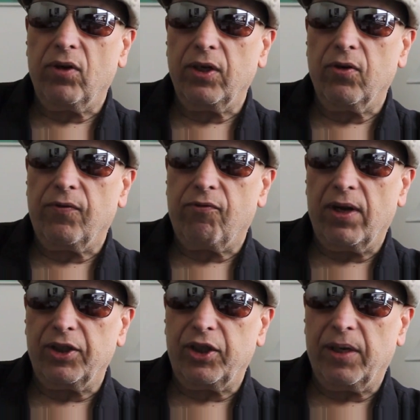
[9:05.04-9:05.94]
really good
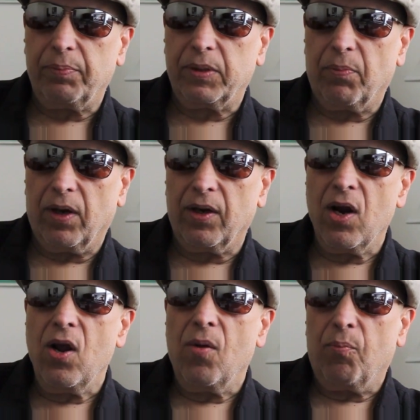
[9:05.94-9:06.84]
friendships, but
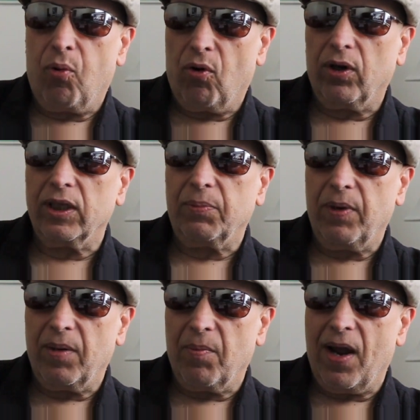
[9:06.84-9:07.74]
Paul has
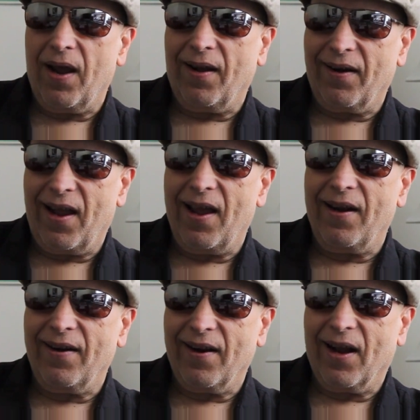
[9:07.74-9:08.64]
been the man,
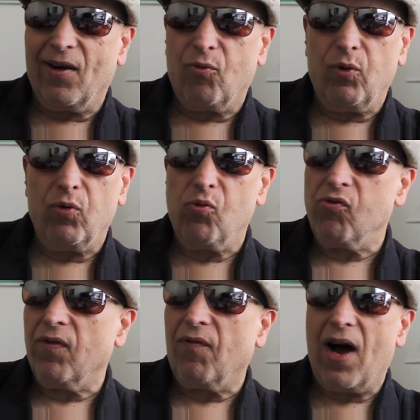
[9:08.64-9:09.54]
and we were
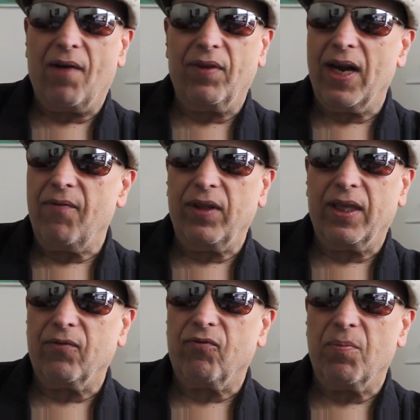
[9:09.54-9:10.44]
involved in
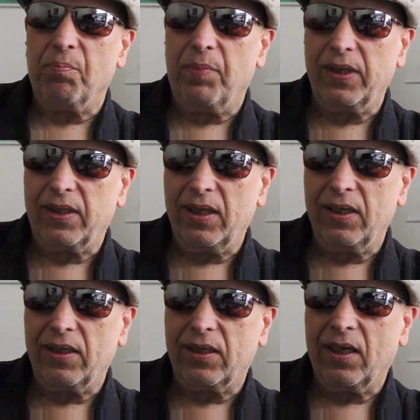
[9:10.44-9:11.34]
everything from
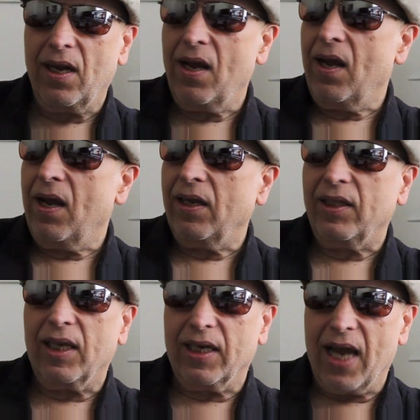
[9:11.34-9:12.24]
business
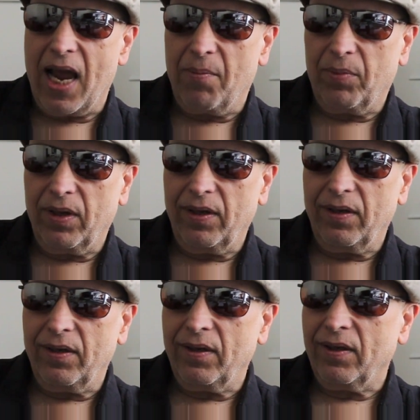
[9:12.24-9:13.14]
to
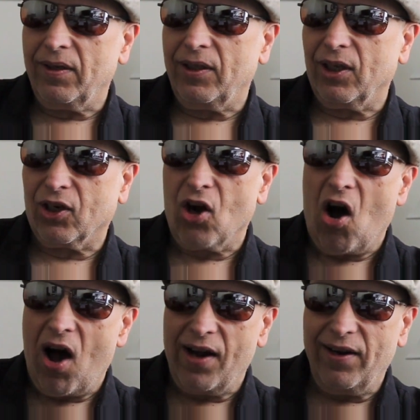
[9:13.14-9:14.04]
gambling to
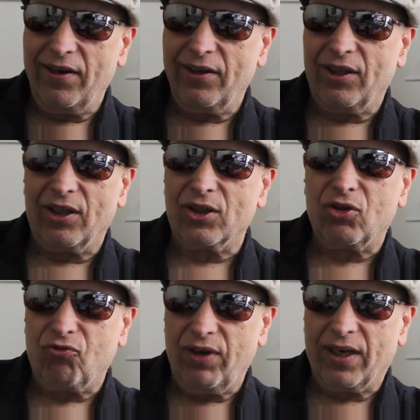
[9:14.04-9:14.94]
conning to
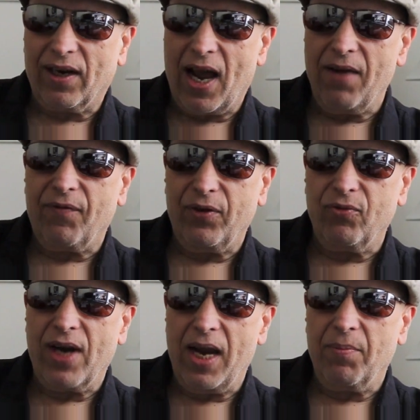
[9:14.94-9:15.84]
street life, you
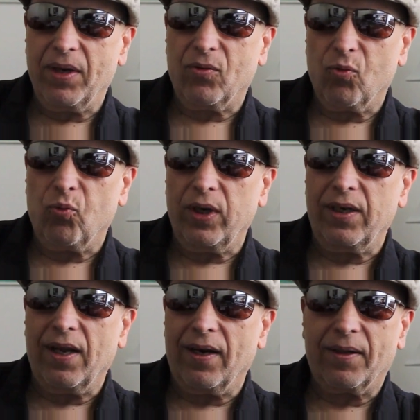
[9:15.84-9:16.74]
name it, we
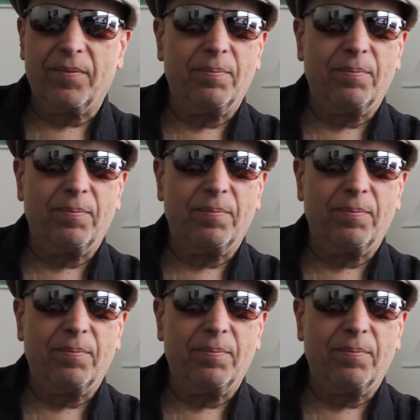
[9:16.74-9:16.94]
did it.